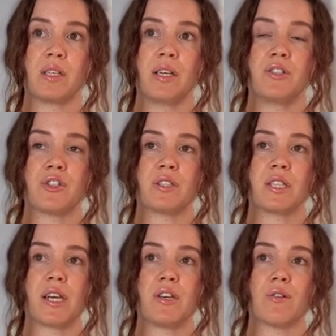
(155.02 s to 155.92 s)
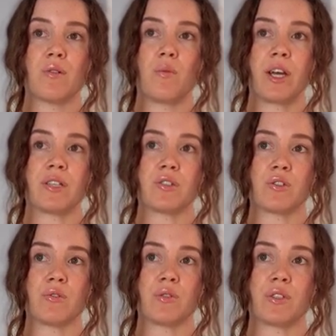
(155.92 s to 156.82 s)
And just take your awareness
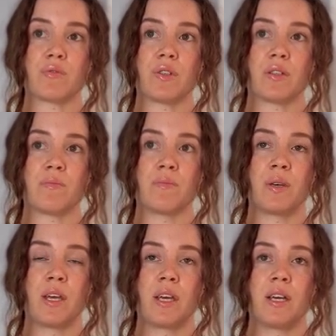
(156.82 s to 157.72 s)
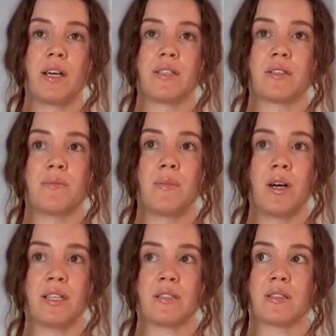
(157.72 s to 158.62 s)
to this rhythm. As the
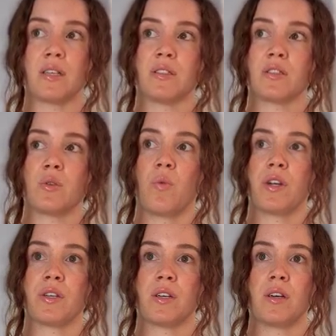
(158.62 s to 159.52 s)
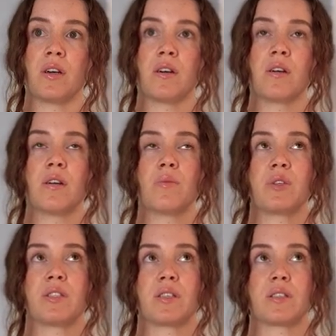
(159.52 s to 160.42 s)
mind starts to wander, we
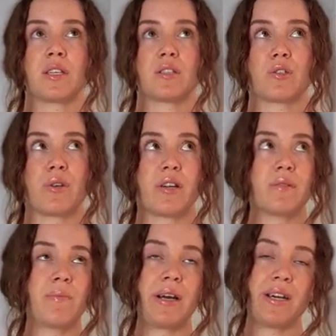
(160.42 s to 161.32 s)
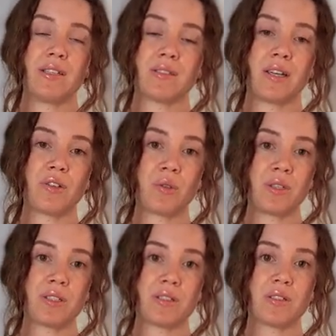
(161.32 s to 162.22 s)
start to get distracted by outside
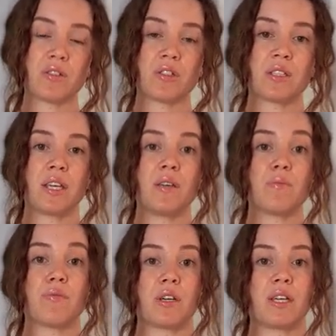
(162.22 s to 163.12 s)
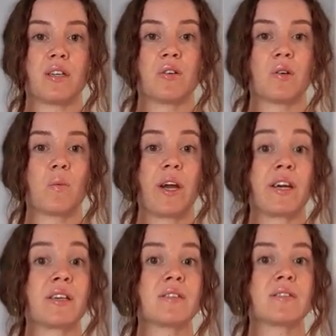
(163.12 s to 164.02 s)
noises, just keep bringing your
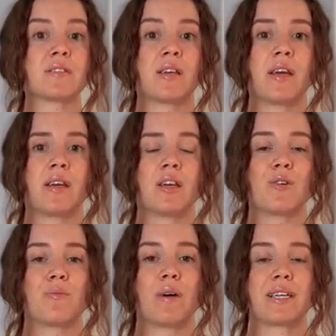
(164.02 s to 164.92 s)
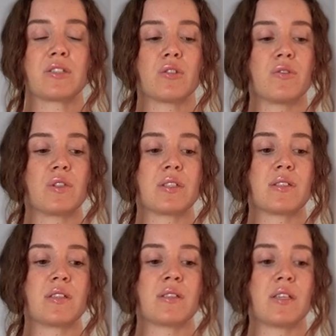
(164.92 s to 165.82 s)
awareness back to this
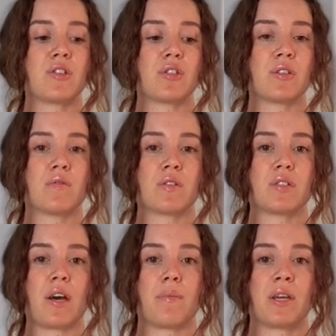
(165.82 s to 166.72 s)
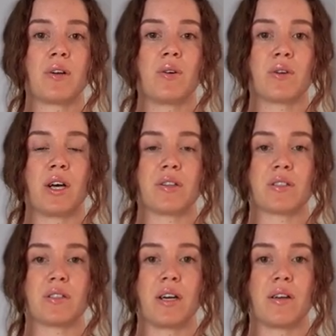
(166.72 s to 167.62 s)
sensation of the tapping on either
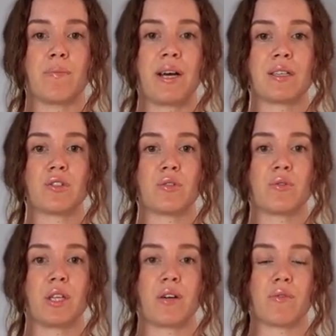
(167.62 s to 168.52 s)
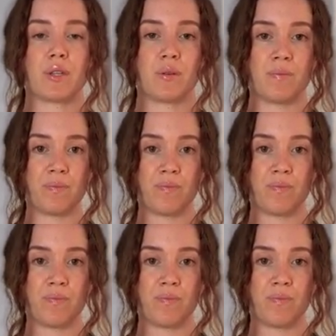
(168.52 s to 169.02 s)
side, back to that rhythm.